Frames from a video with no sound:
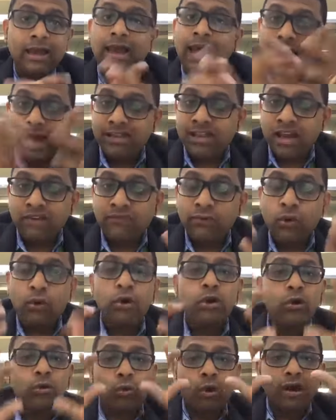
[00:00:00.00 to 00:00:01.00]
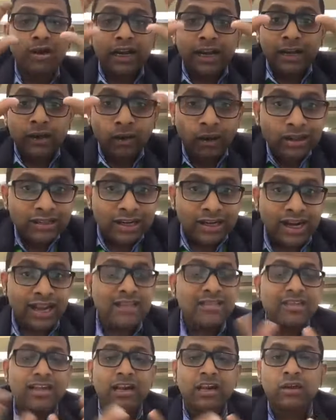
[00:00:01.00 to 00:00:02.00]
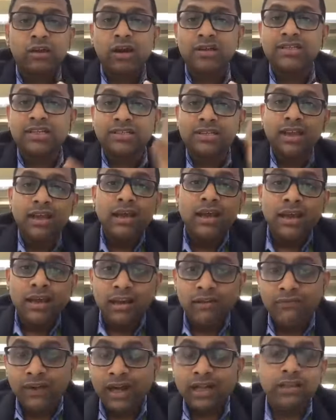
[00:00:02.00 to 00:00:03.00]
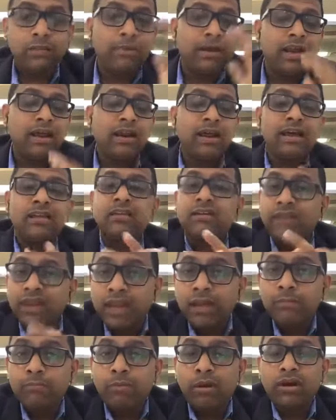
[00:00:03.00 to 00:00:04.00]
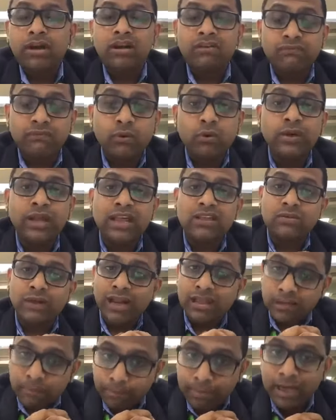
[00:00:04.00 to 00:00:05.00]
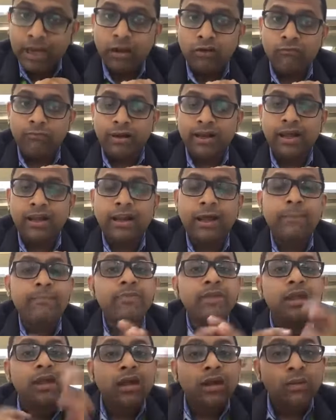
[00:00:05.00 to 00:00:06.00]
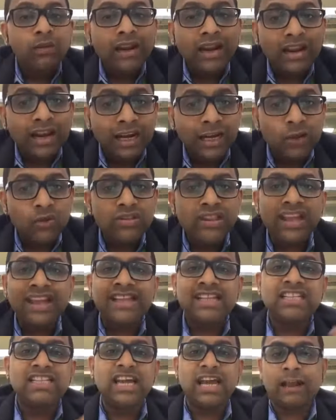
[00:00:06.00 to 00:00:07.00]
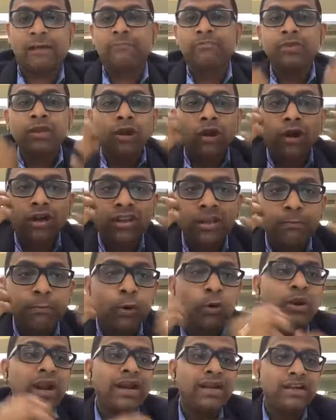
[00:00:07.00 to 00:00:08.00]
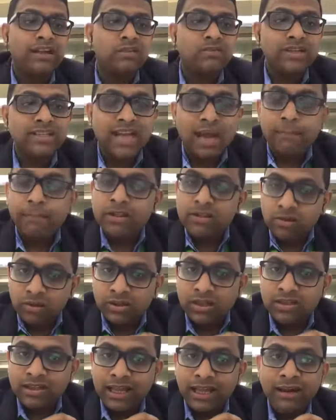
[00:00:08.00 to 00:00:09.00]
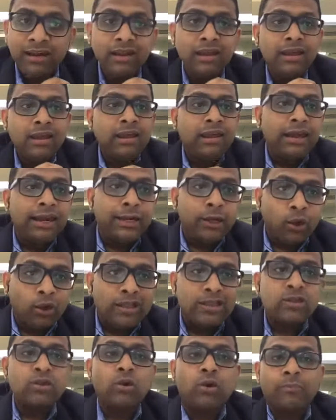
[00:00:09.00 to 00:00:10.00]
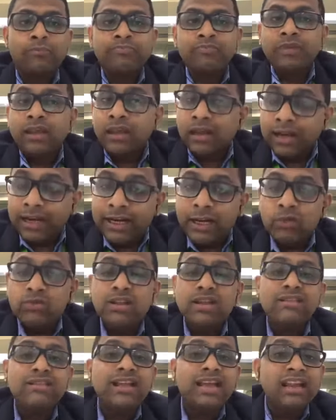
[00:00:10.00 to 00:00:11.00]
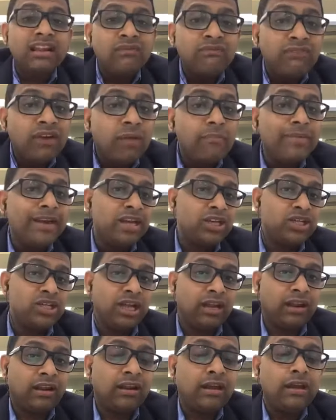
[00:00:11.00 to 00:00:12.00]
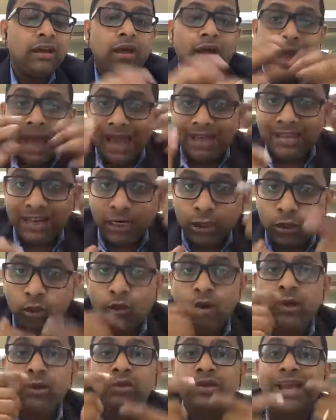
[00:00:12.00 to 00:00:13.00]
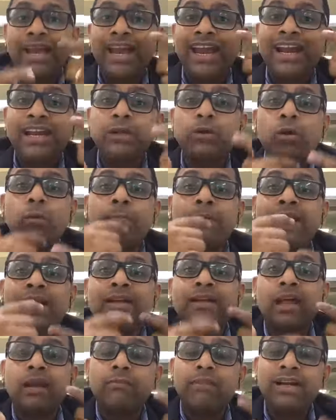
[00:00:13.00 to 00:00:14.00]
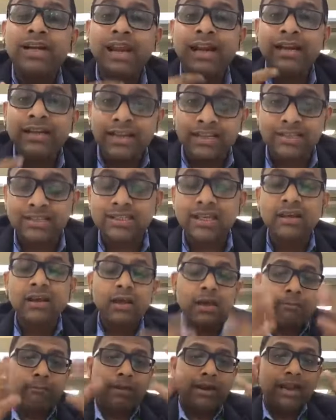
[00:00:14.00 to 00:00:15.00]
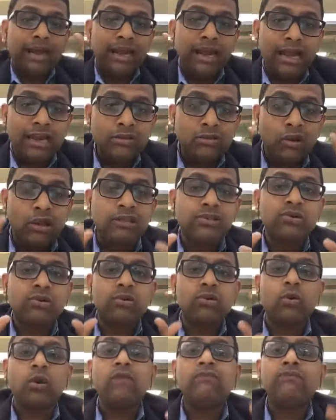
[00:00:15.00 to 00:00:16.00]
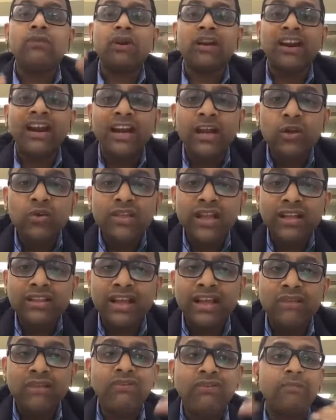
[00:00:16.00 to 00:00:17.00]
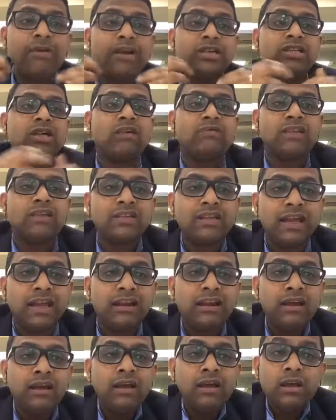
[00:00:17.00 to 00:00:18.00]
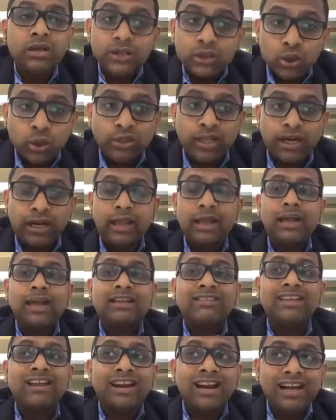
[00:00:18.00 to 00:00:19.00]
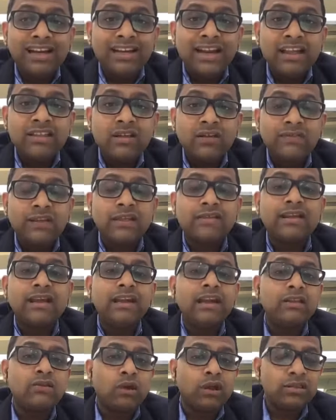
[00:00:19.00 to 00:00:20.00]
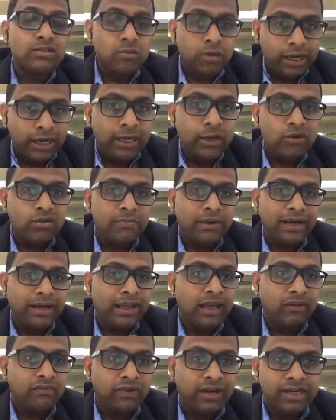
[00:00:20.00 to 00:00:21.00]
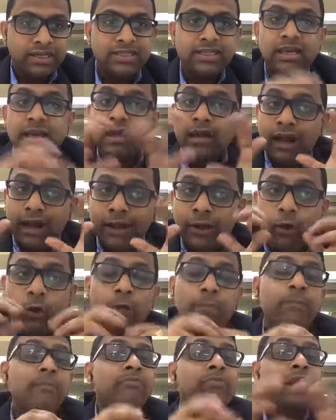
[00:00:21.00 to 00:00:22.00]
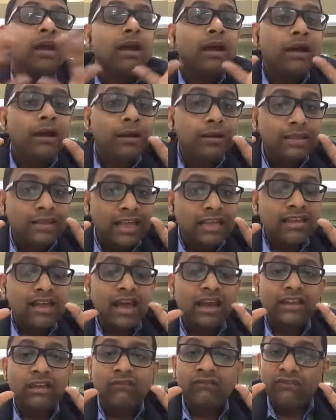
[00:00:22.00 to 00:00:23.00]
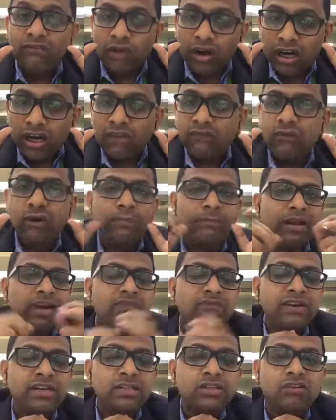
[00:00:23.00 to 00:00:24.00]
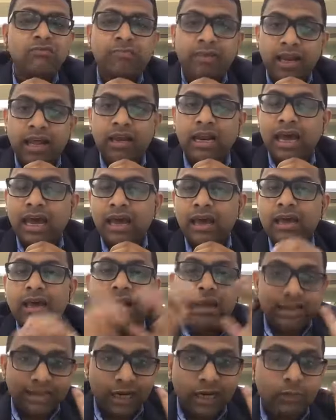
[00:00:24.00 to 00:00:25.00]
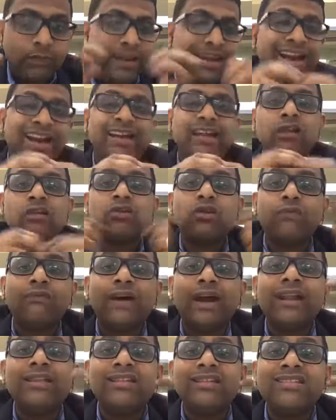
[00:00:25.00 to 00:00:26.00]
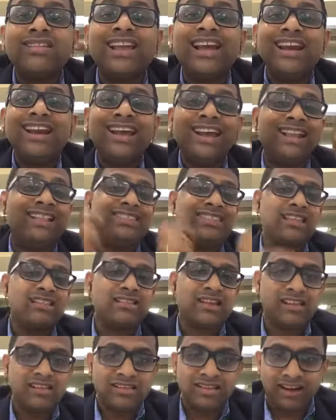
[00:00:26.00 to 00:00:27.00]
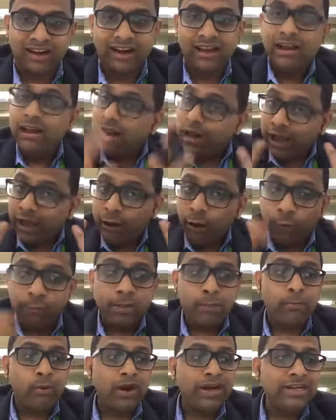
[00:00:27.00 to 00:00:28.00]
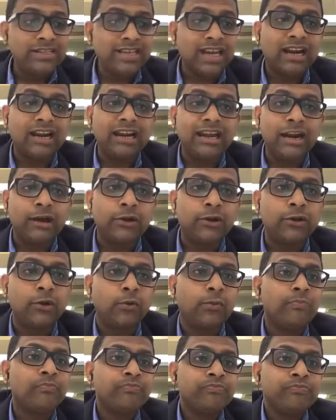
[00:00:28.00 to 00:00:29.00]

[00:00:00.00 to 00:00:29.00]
As I have told you what and all the dry skin causes. In fact, the banana is a very important fruit as well as the peel of banana will reduce the itching or the pruritus which happens on the skin. It also reduces the inflammation. As I told you, the atopic dermatitis. Banana is also known for reducing the inflammation of the skin so that the redness of the skin is also reduced, my dear friends. I hope these are the wonderful benefits of banana that we get so far as skin health is concerned. I hope the points are clear to you.